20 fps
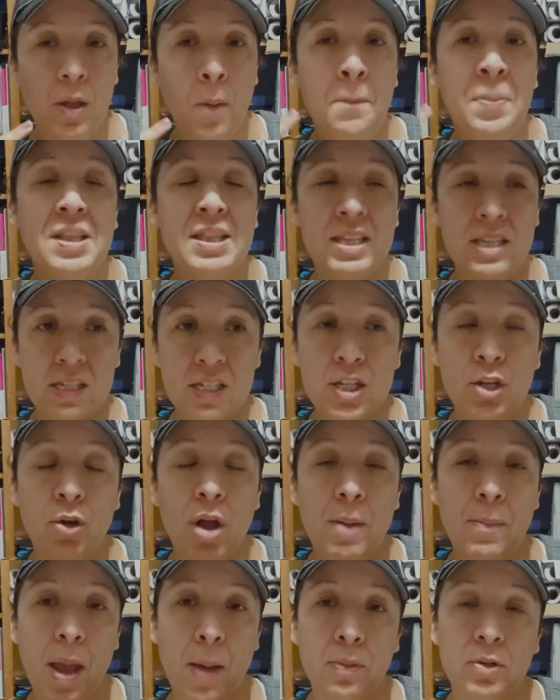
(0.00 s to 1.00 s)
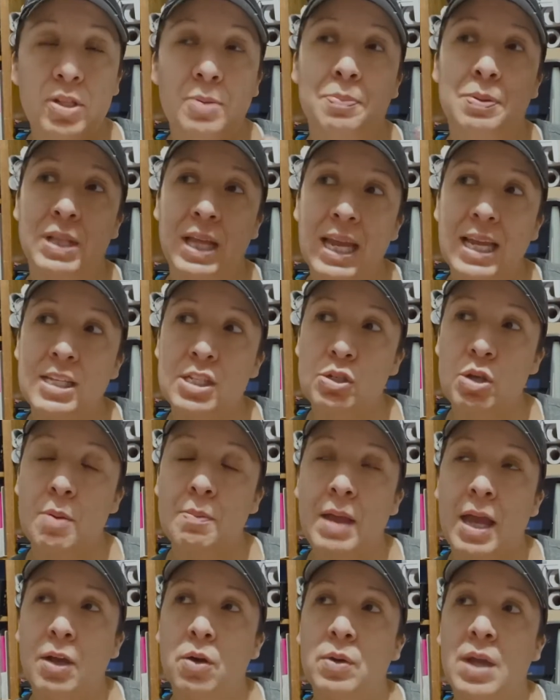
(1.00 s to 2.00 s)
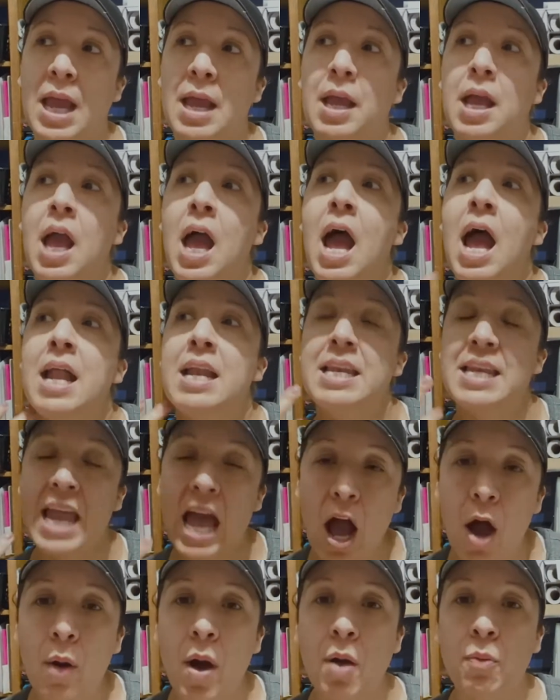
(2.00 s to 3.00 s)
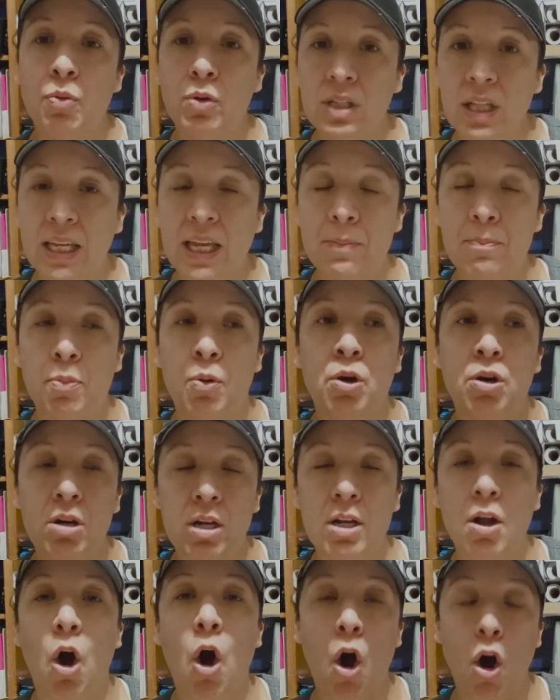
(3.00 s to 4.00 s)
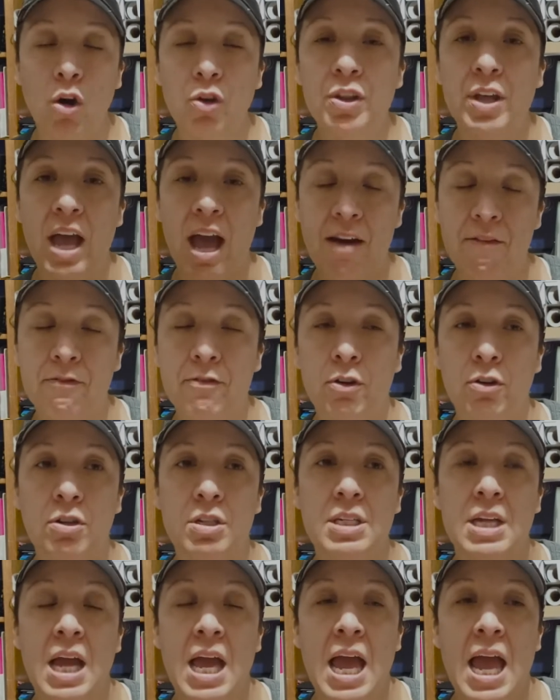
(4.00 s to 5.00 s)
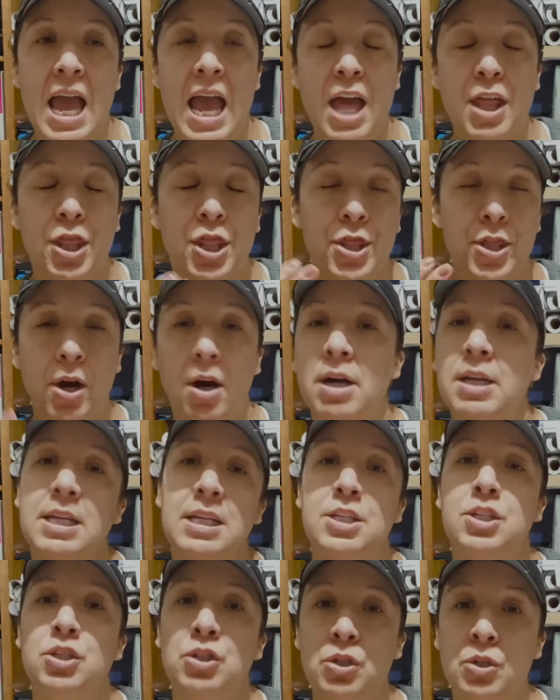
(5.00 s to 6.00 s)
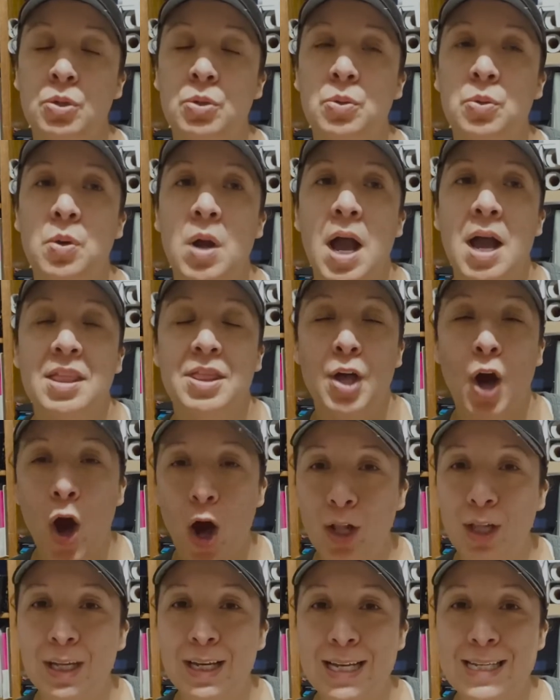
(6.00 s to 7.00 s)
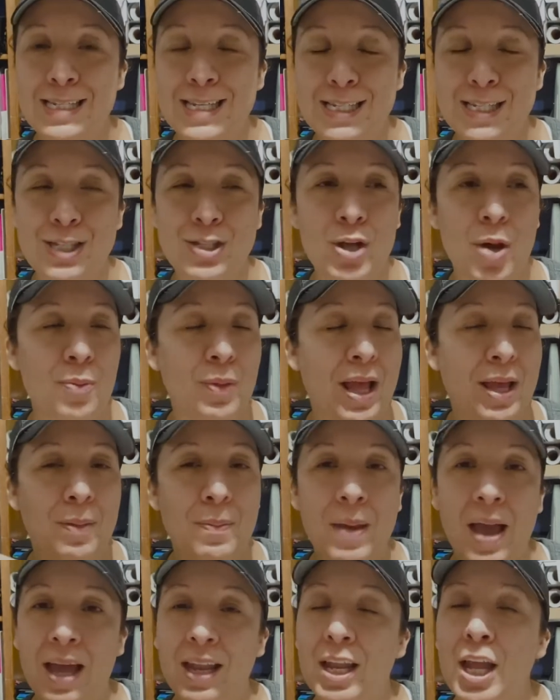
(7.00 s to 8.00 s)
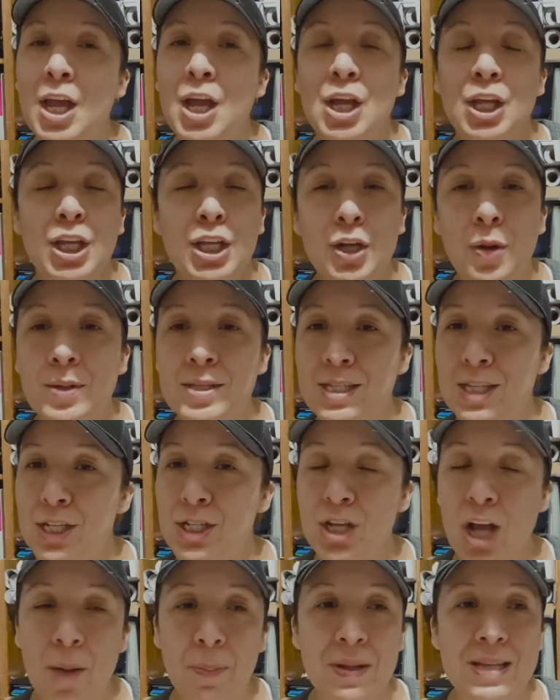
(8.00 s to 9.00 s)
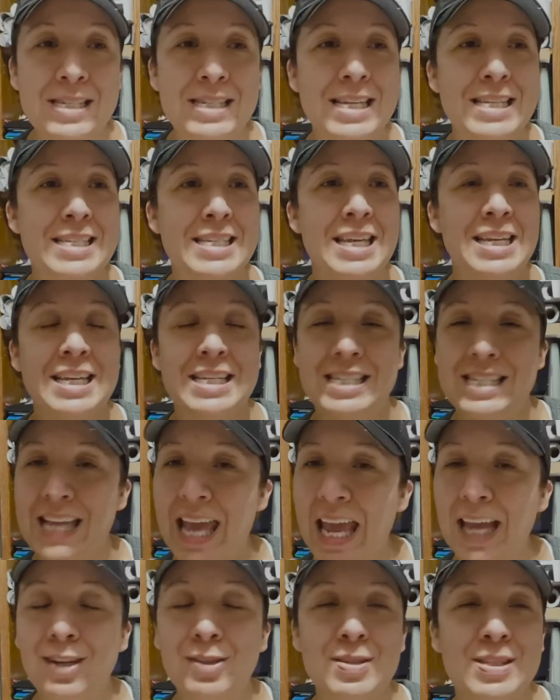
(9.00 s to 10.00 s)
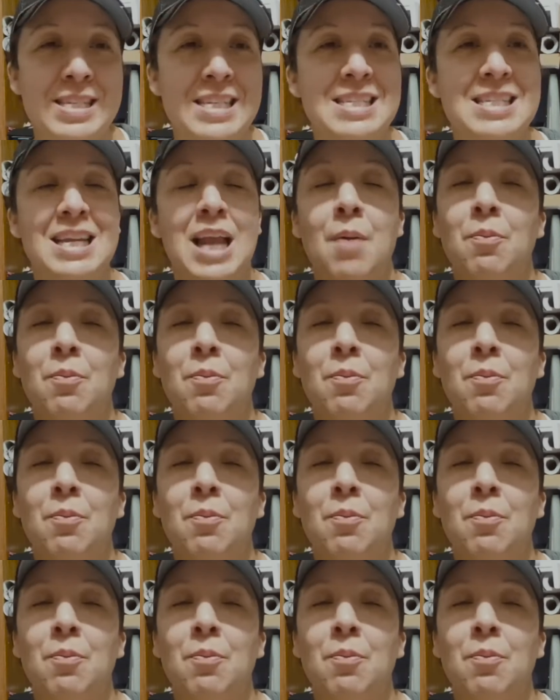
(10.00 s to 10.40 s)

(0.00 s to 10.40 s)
But this year I'm able to plan. So I'm like, okay, now I really can put all the effort and thought into the holiday season. So I'm like, man, it's the shopping season, it's candle season.